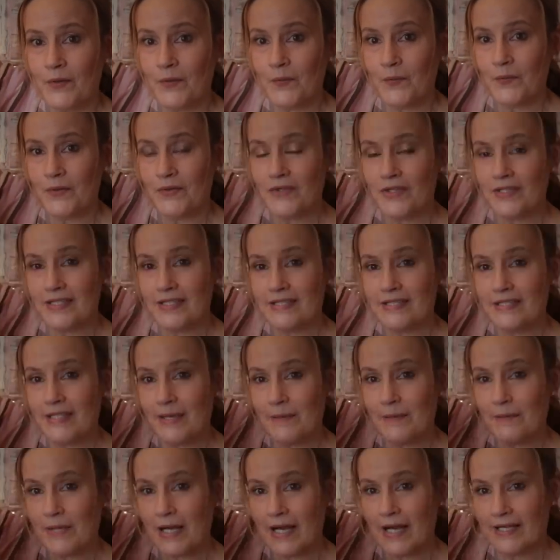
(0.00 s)
with the
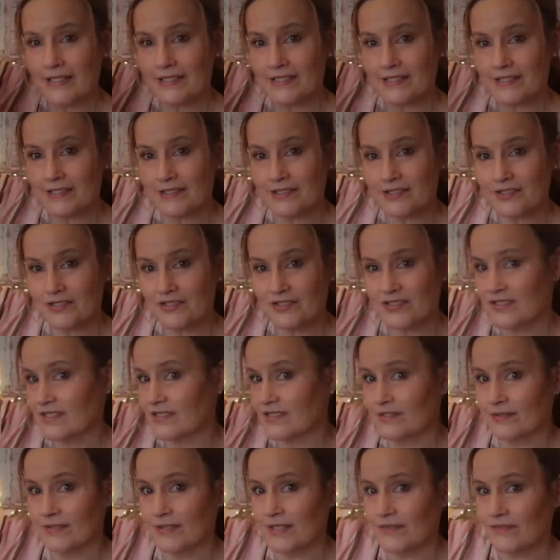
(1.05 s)
same binding just
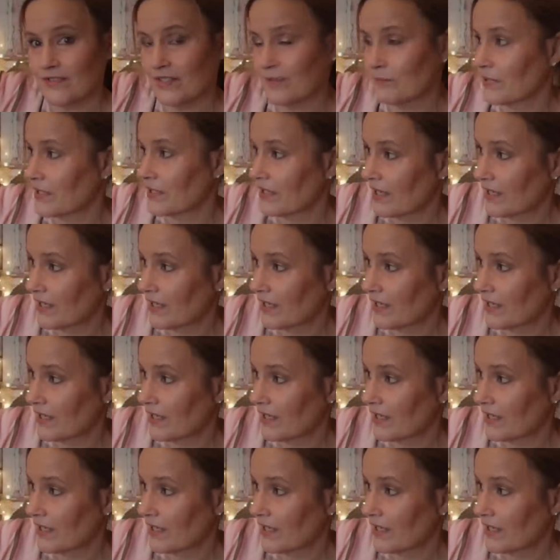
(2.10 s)
to give it a bit.